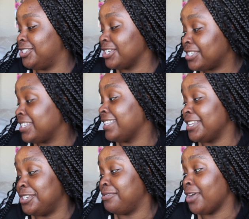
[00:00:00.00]
Just to
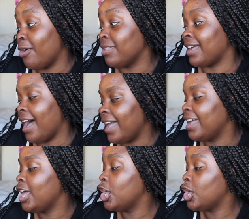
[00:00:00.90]
let you know, like
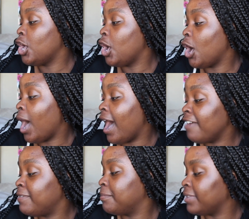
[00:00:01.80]

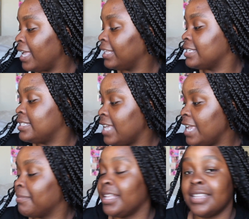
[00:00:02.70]
I've been playing this
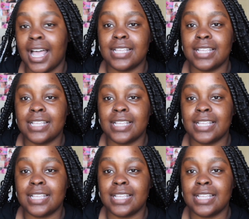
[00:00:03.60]
game like